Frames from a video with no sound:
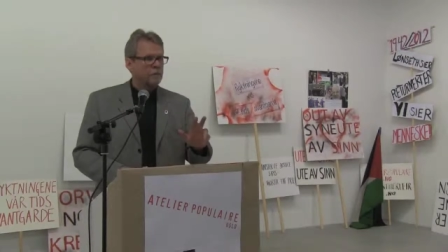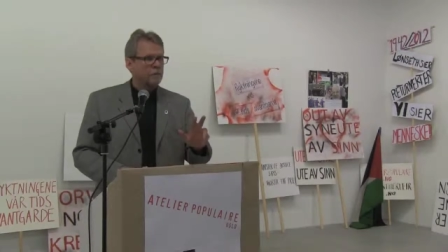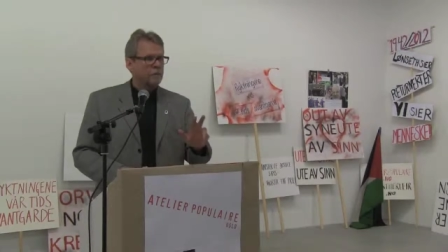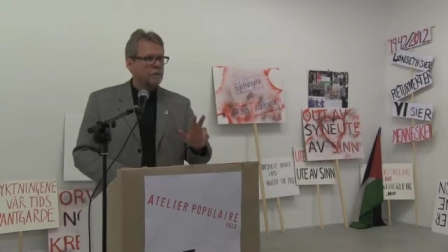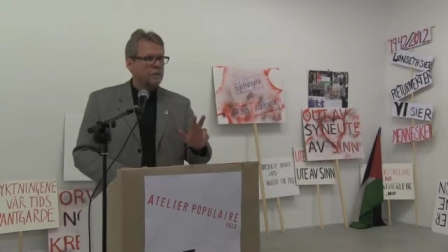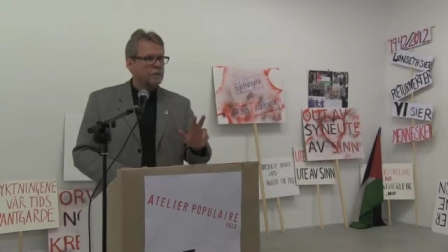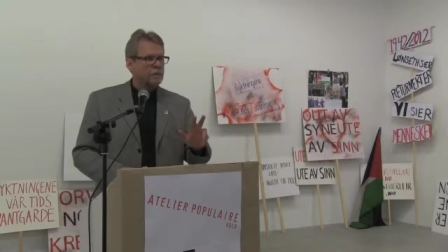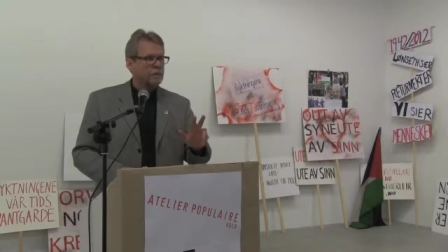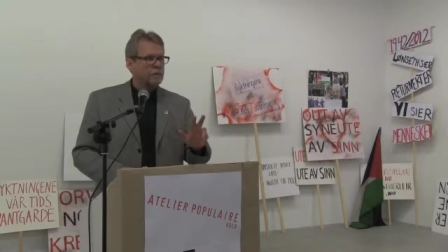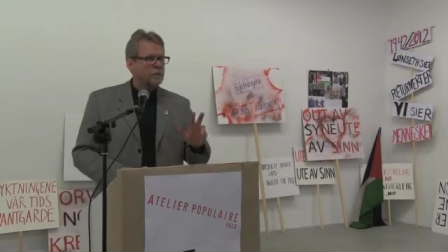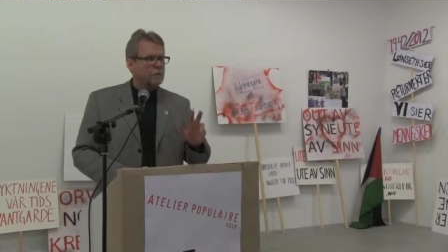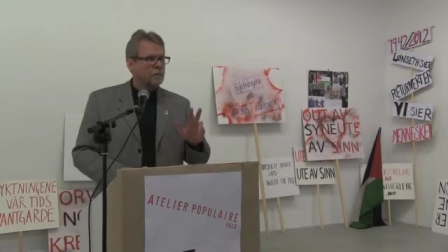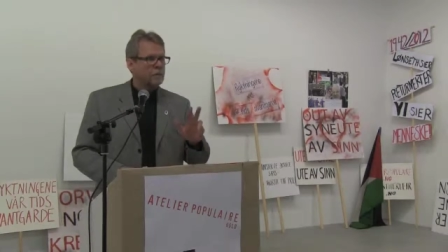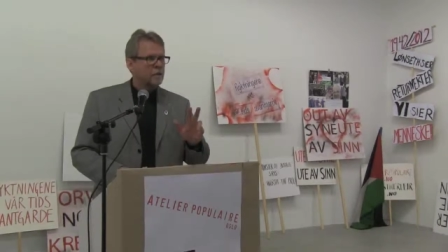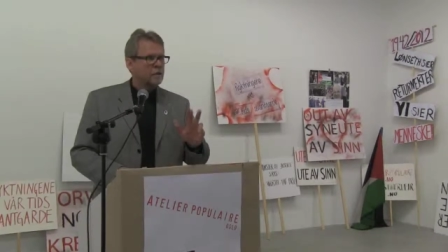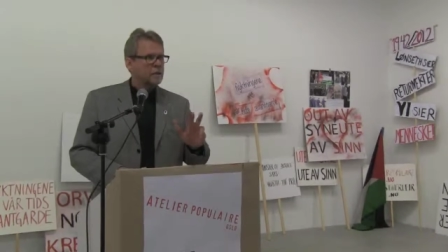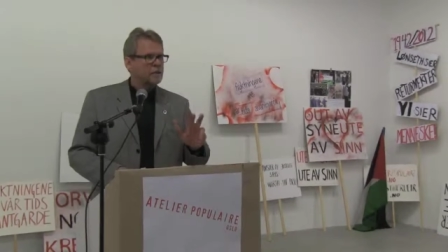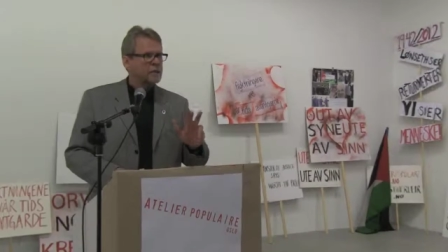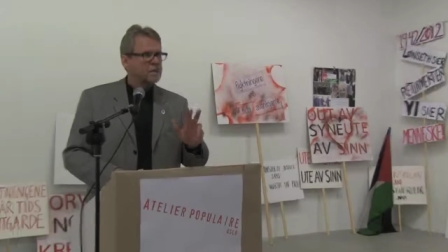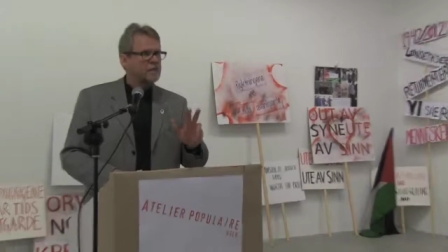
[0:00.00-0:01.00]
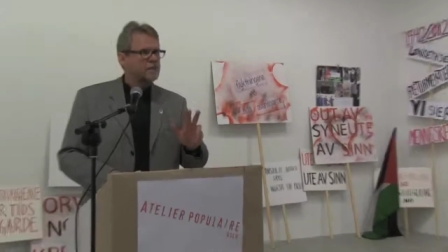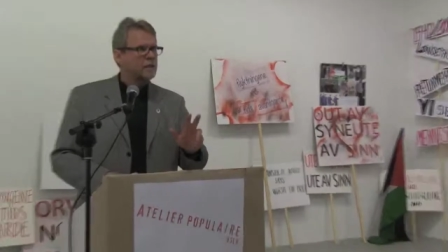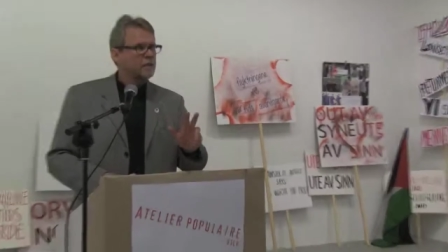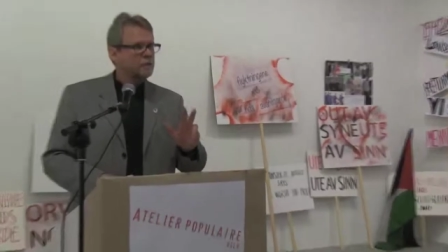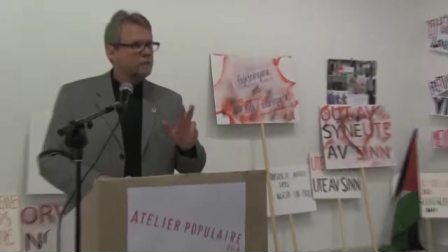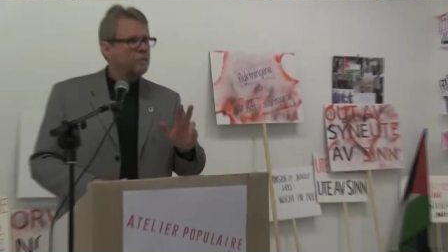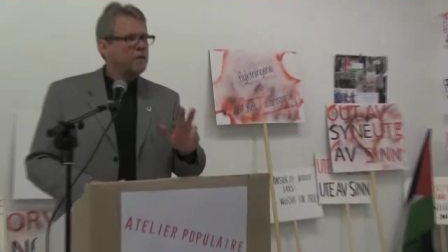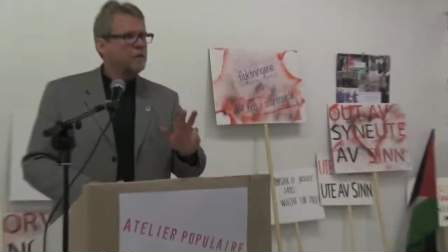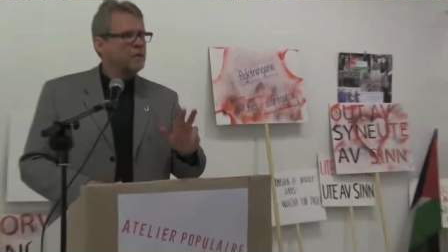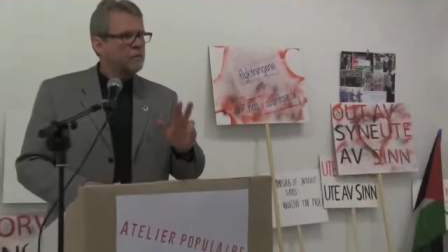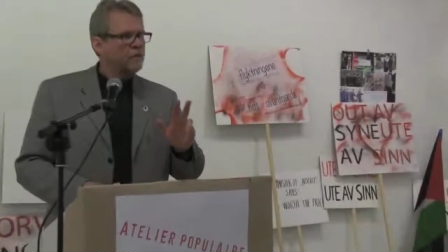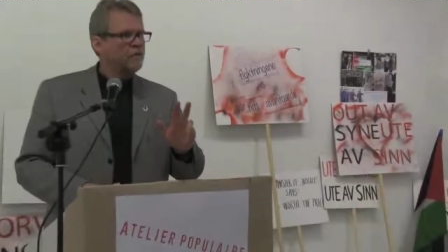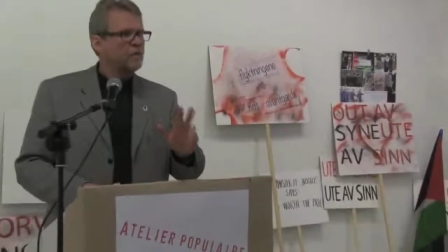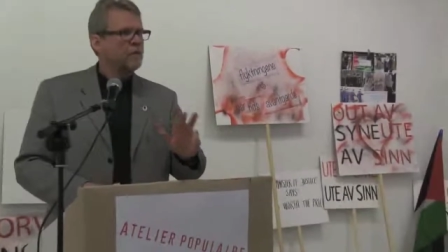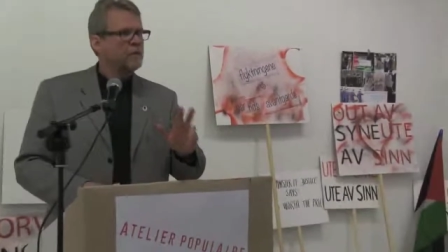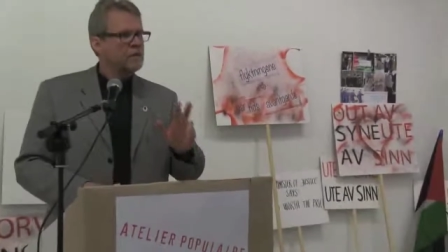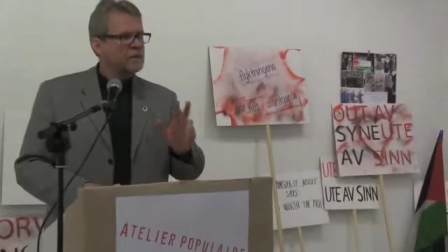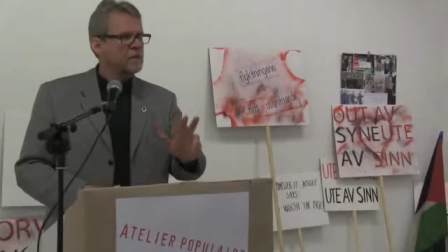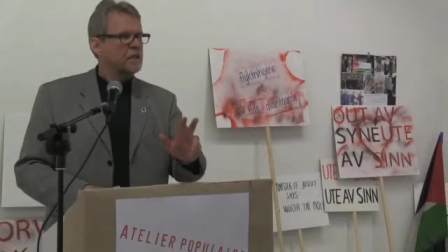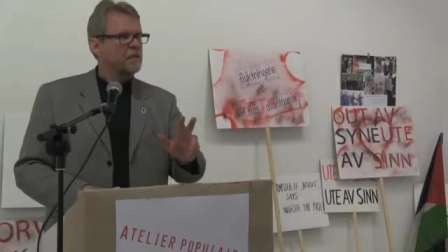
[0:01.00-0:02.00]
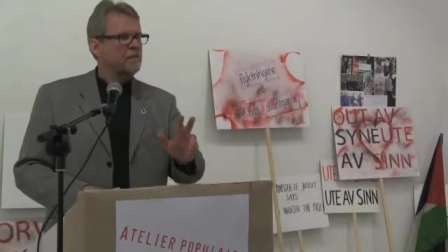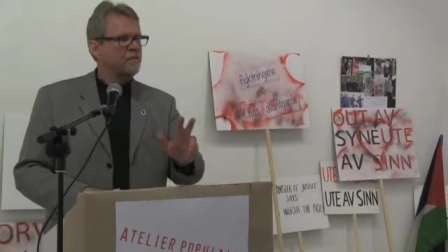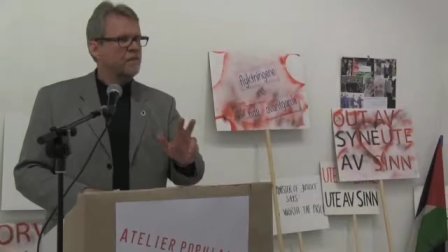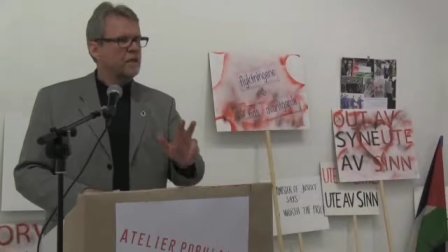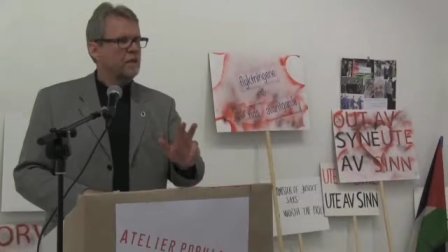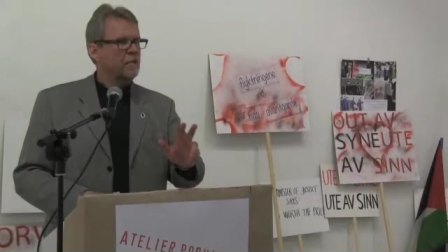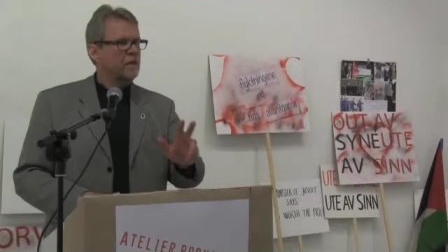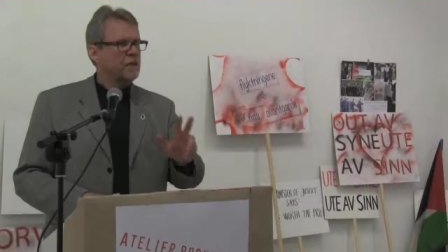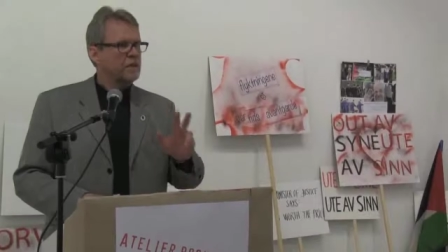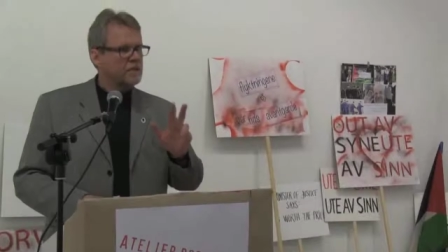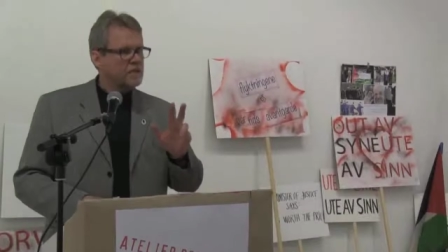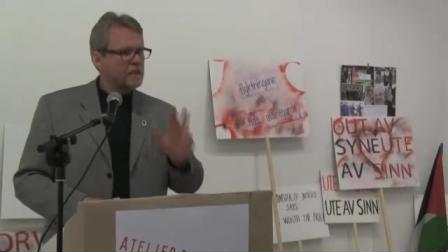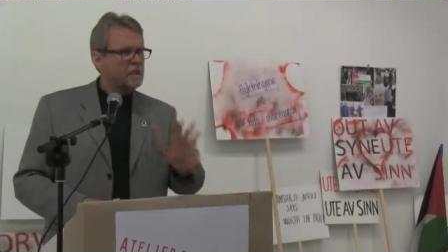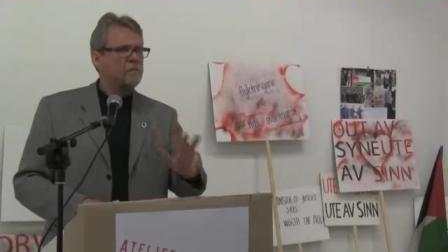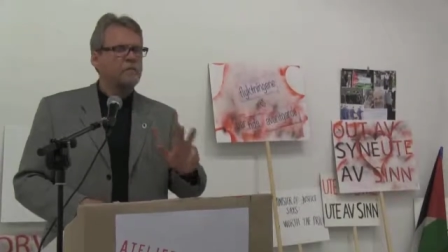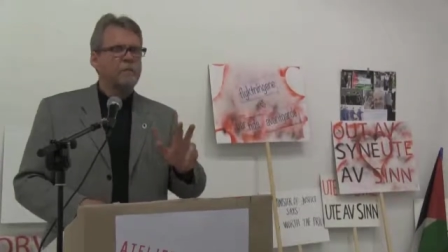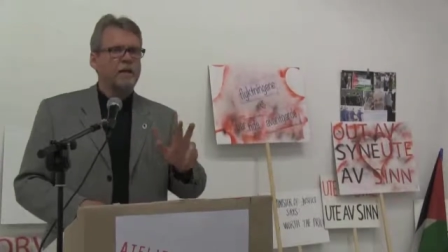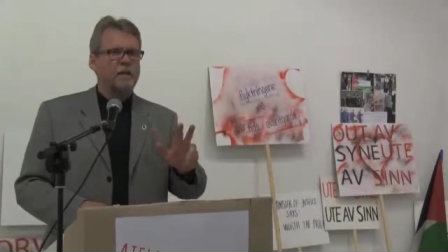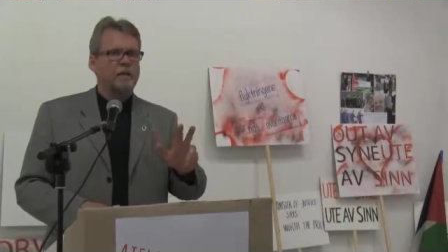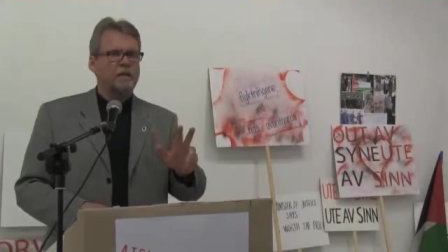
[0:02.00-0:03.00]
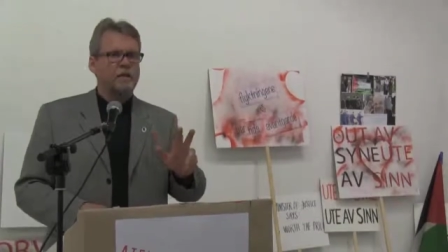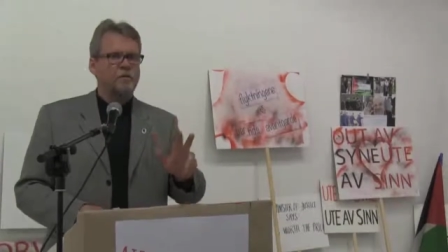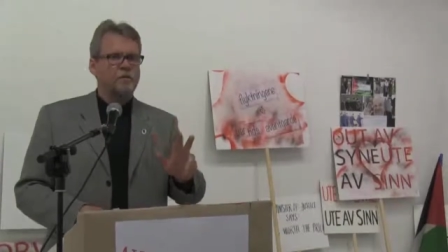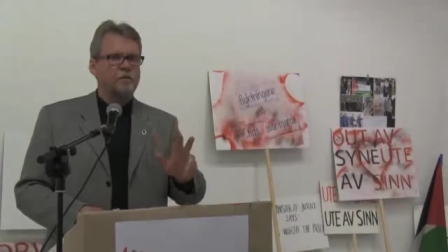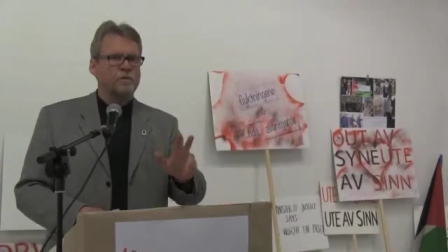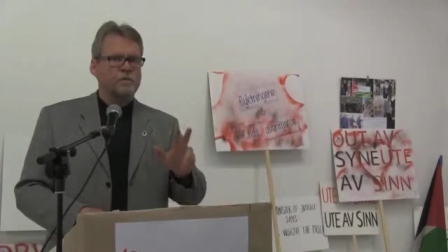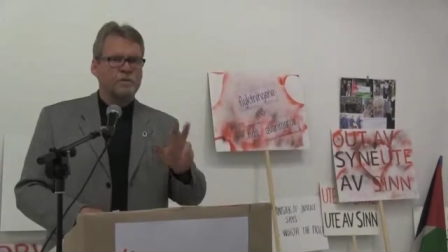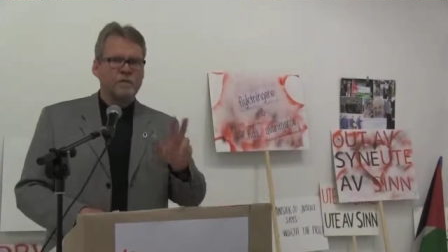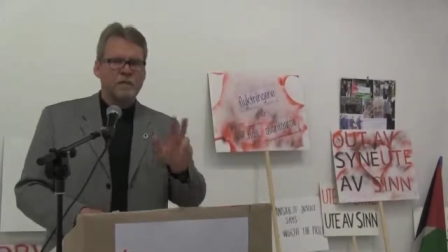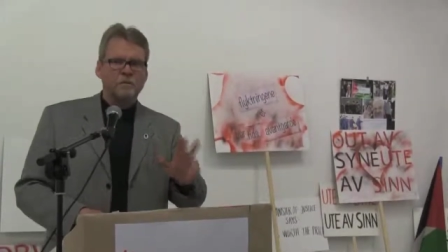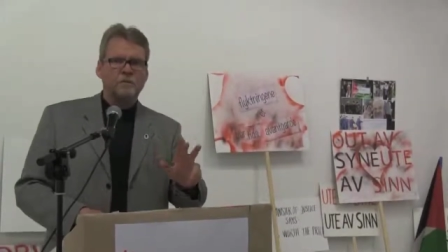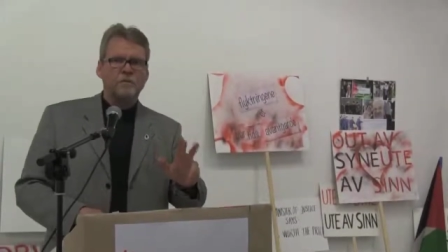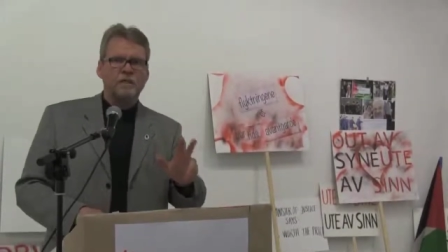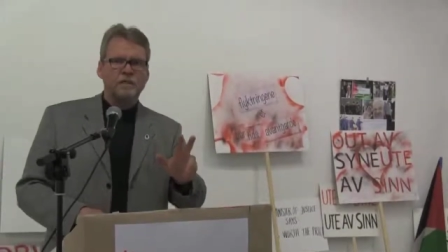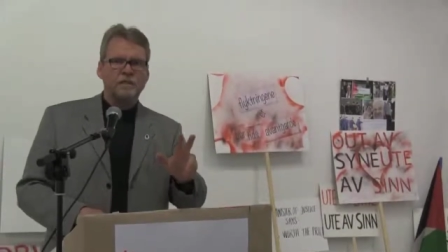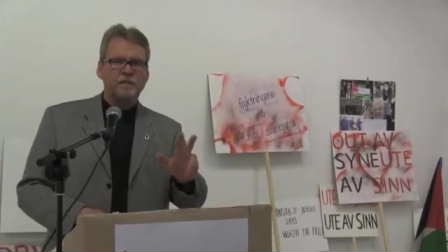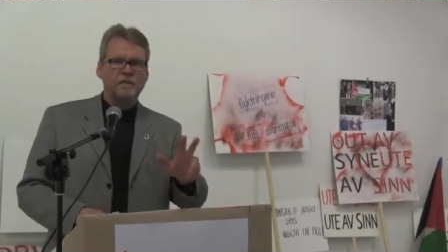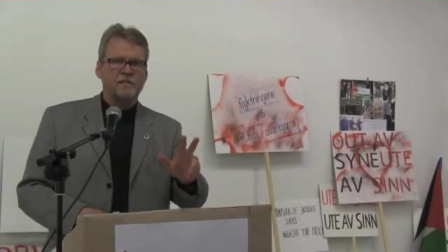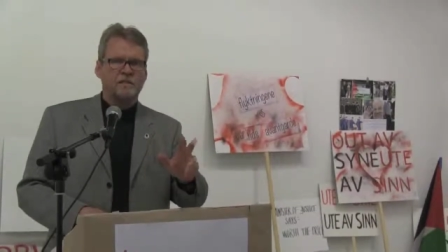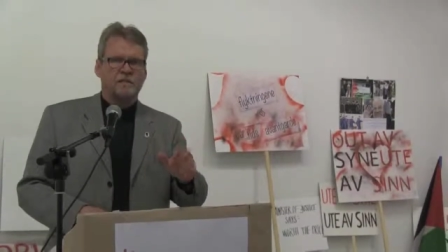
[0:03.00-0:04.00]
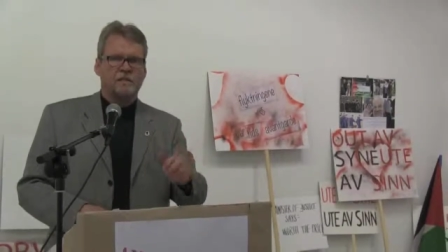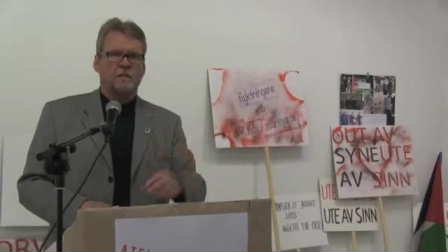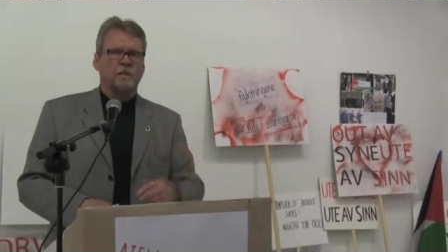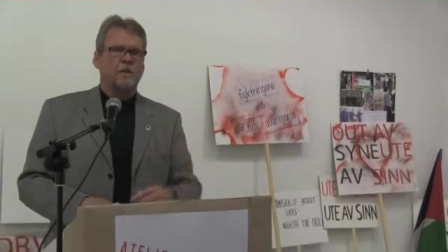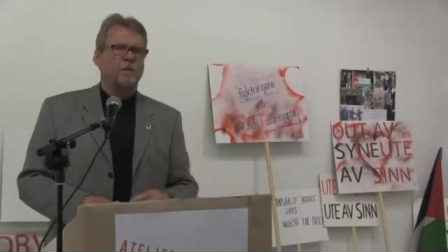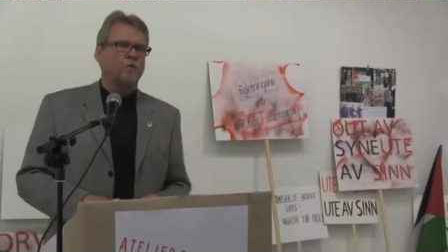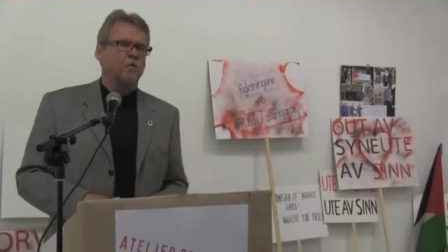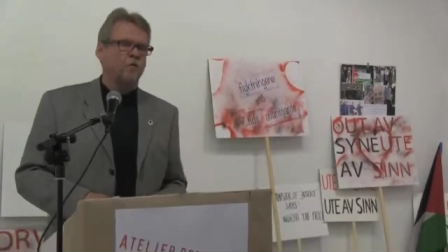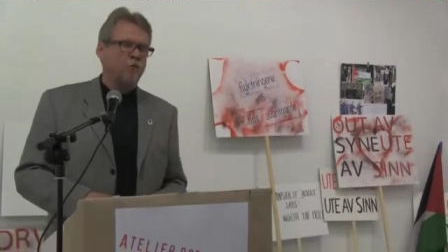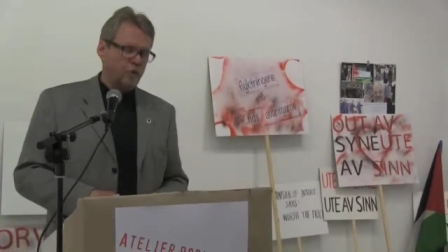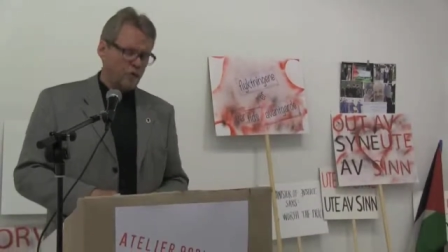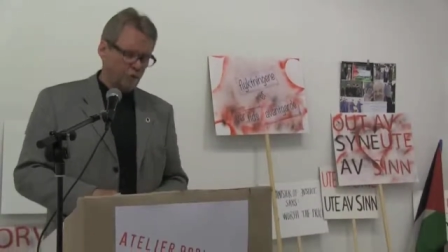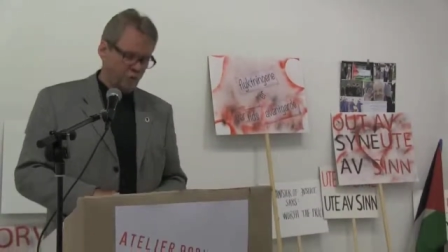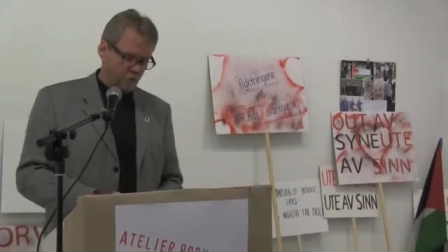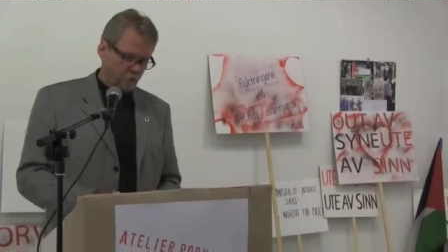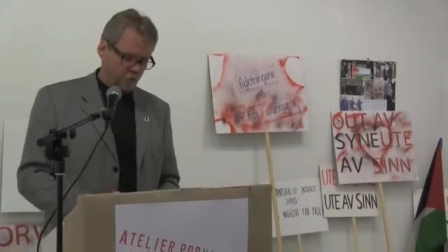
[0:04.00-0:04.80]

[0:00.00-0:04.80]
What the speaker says: But again, still people from the same family, same background, same needs for